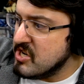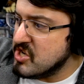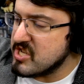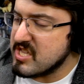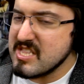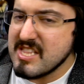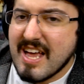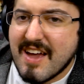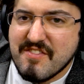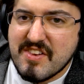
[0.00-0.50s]

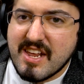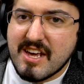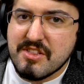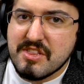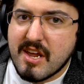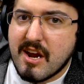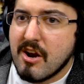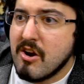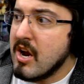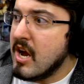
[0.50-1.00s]
just left it out
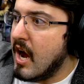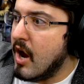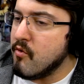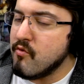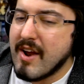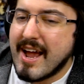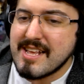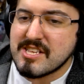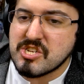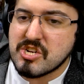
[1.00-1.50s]
there. A
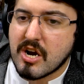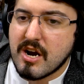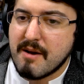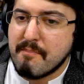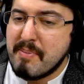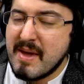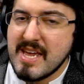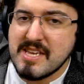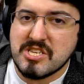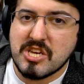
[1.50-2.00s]
rat
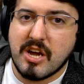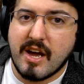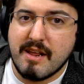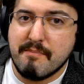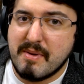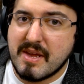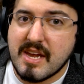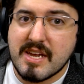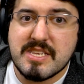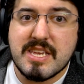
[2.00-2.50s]
started pissing on
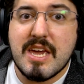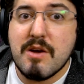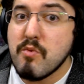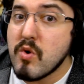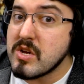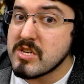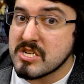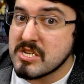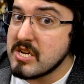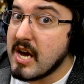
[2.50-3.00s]
it because it
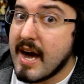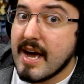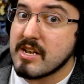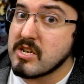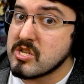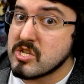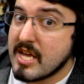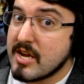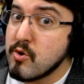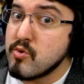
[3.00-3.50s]
was
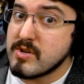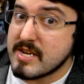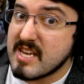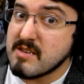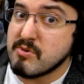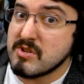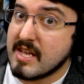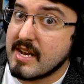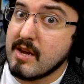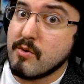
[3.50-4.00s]
not so
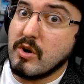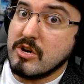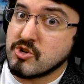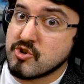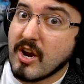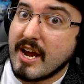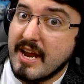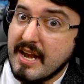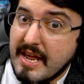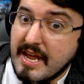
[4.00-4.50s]
desperate that it would
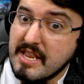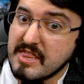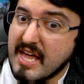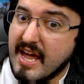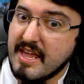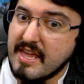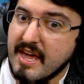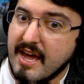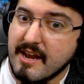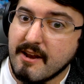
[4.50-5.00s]
try and eat
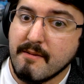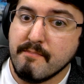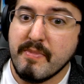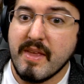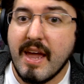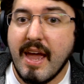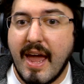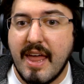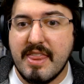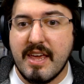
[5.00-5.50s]
that yet.
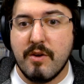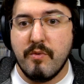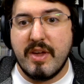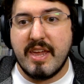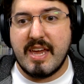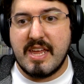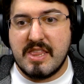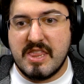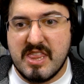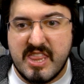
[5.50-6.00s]
And then
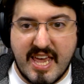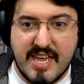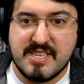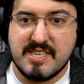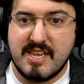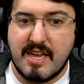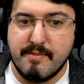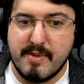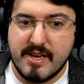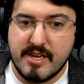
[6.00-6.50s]
we get
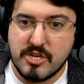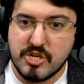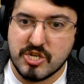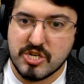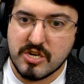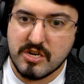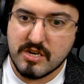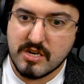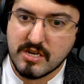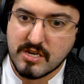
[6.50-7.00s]
this image.